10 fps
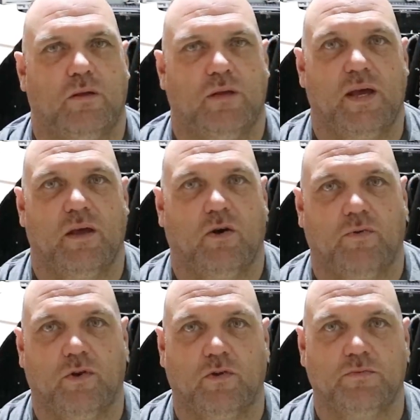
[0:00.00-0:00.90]
yeah,
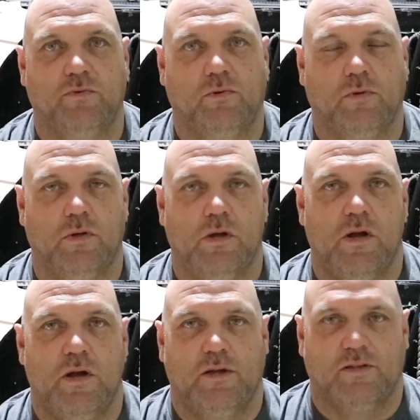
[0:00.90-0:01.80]
off to hospital.
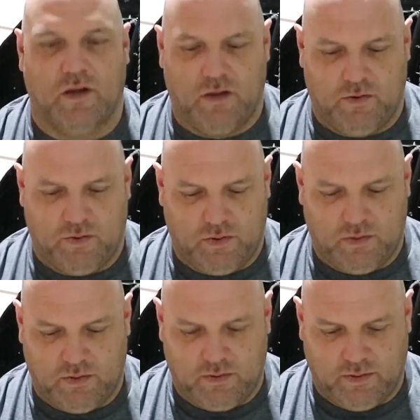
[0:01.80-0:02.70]
So,
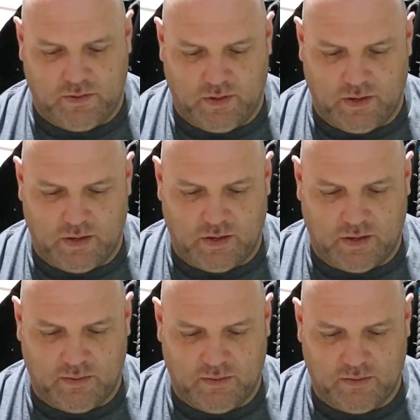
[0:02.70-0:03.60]

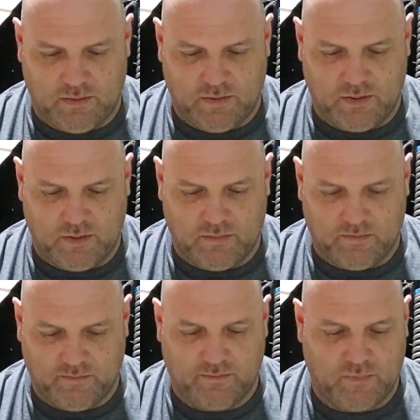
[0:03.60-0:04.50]

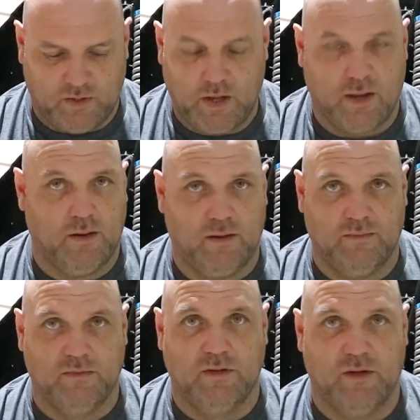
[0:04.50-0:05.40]
yeah,
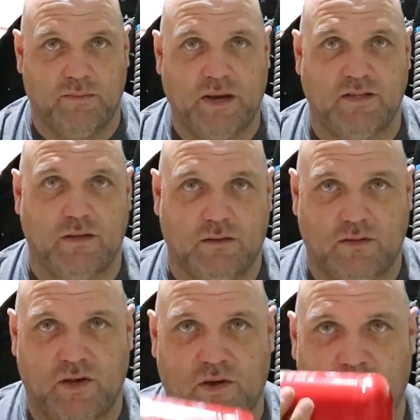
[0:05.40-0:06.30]
amazing.
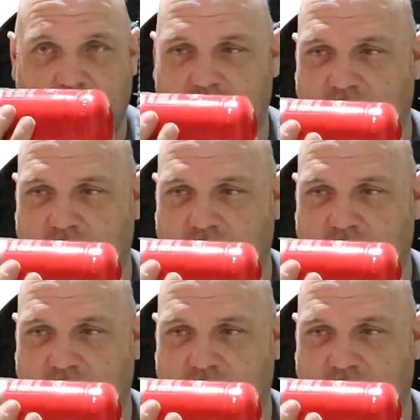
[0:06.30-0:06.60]
So,